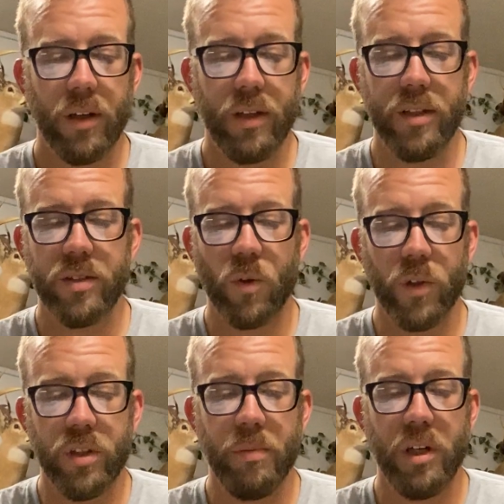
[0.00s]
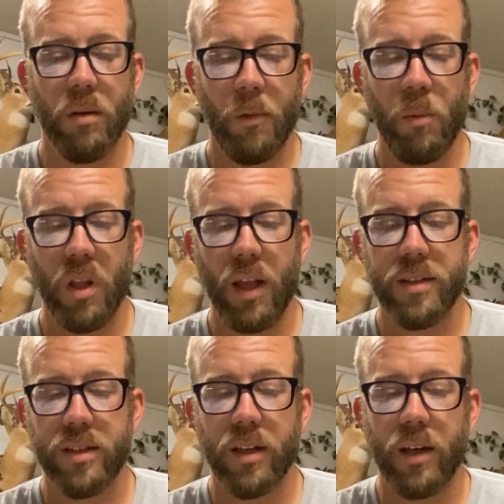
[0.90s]
is going to be
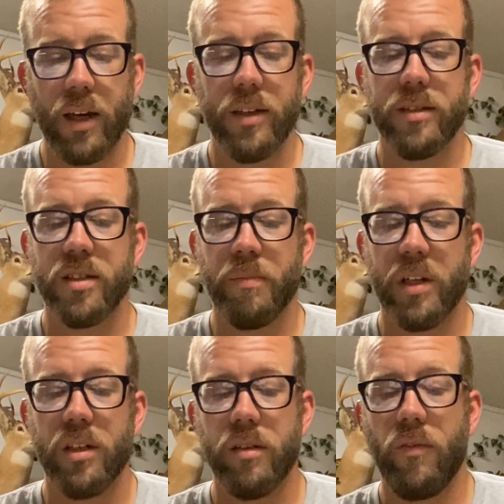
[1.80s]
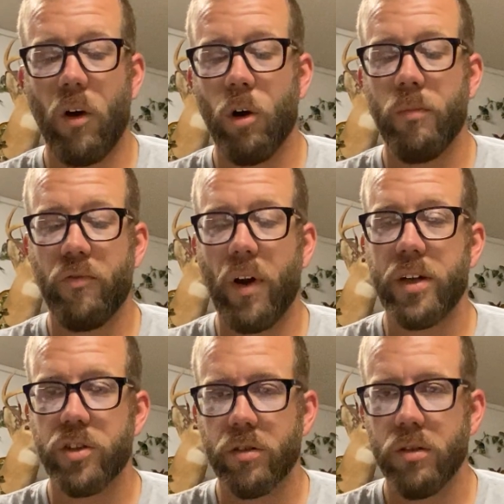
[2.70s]
immobilizing a suspected arm
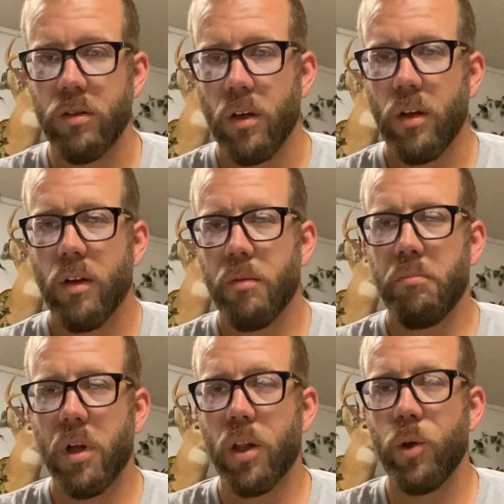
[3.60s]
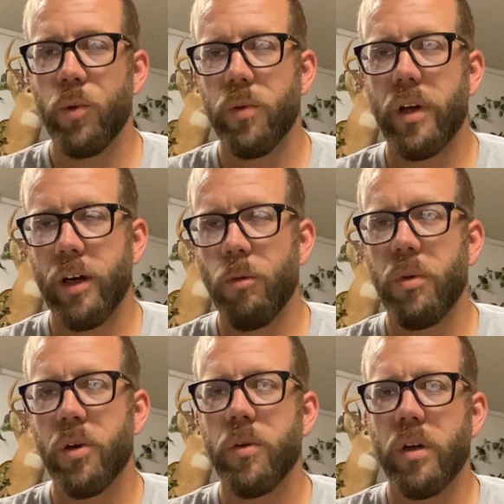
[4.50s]
fracture below the
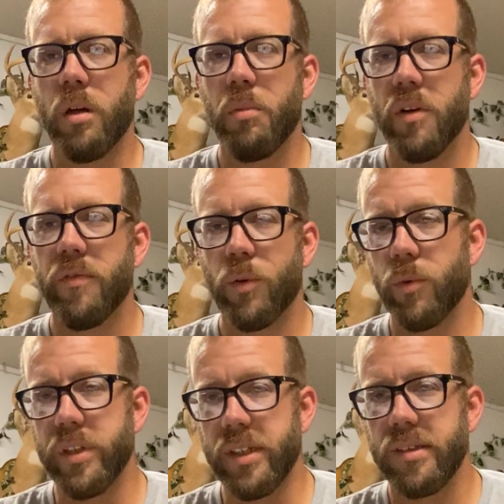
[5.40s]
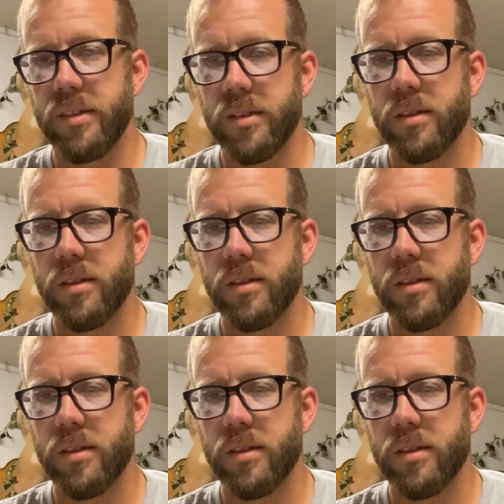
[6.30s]
elbow and above the wrist.